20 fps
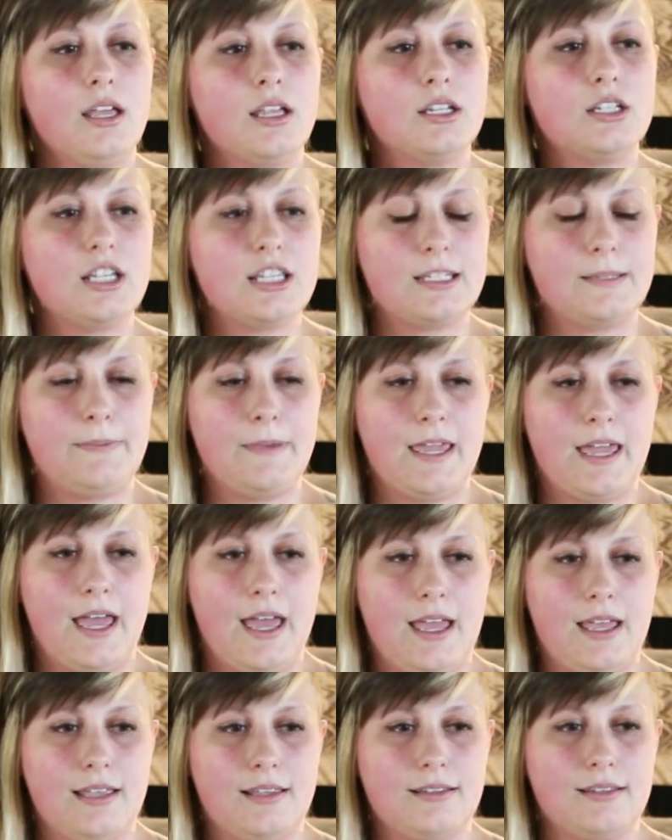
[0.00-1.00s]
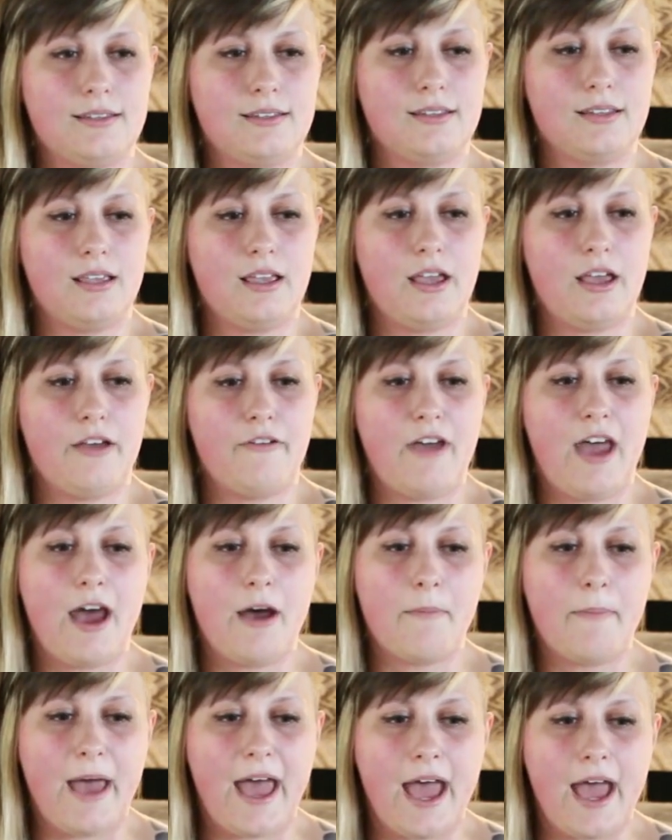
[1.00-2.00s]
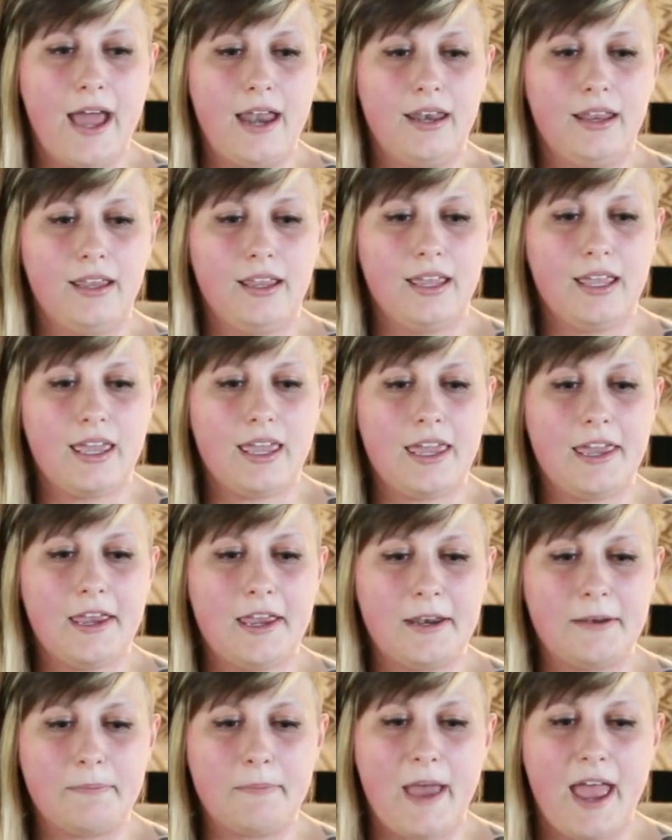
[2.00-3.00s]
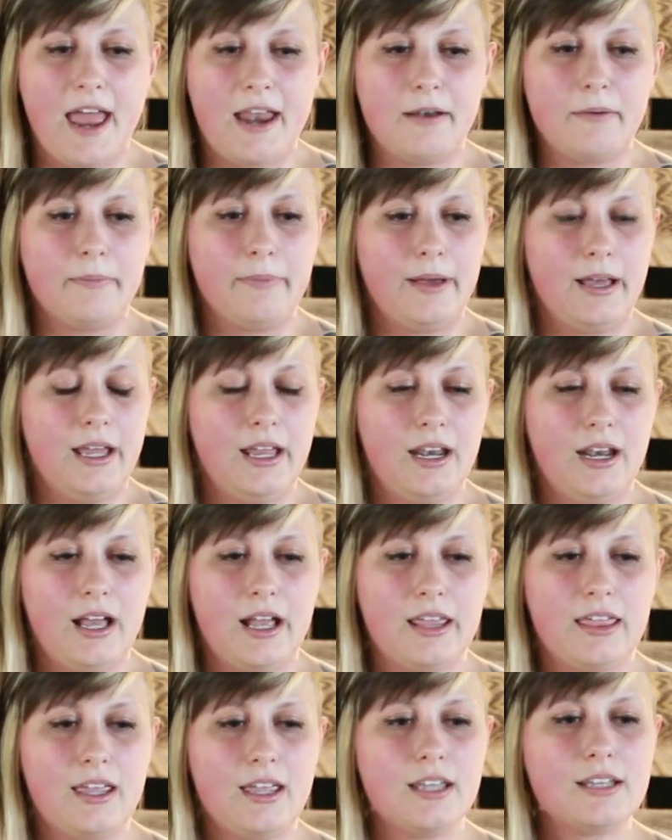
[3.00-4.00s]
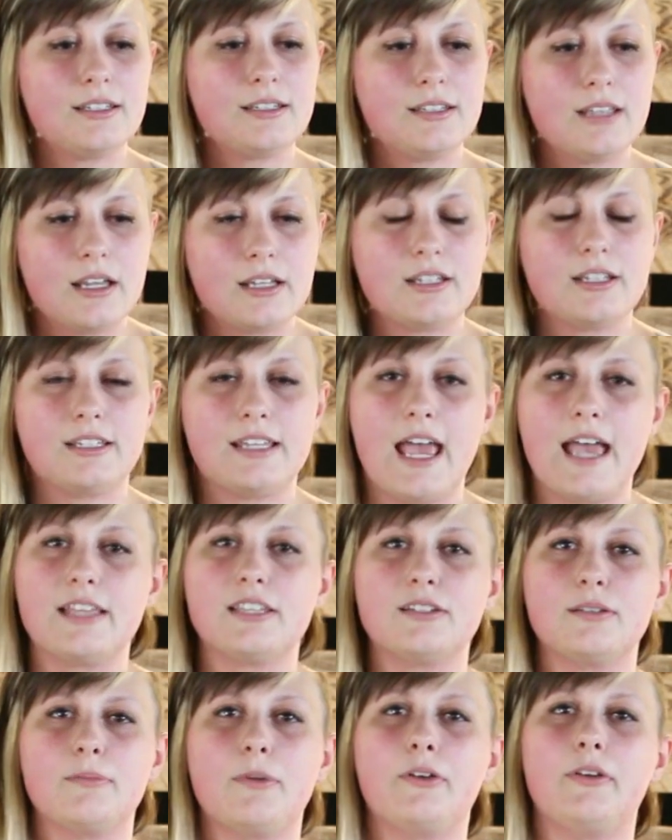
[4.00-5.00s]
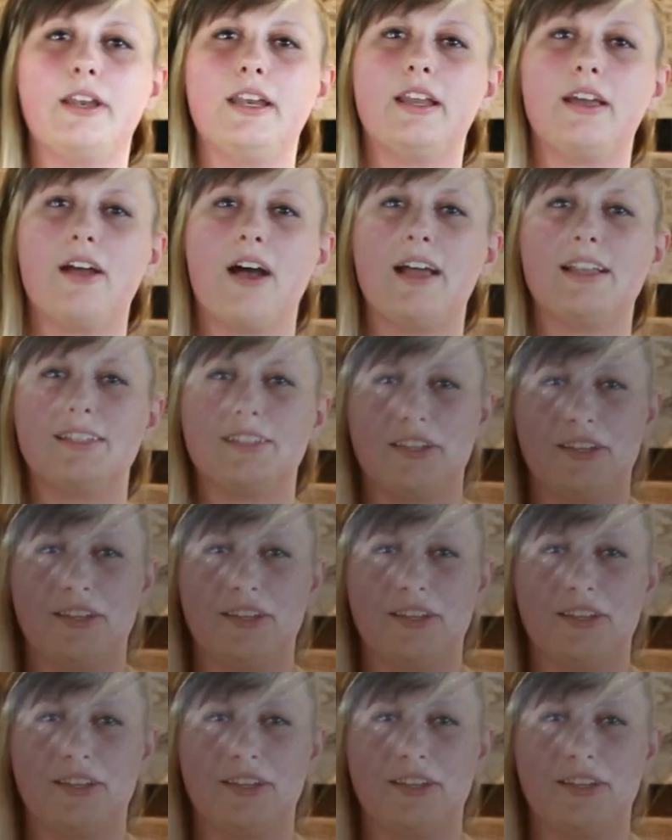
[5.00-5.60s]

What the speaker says: just because of how bad he had been. But I think it's such a testimony to God's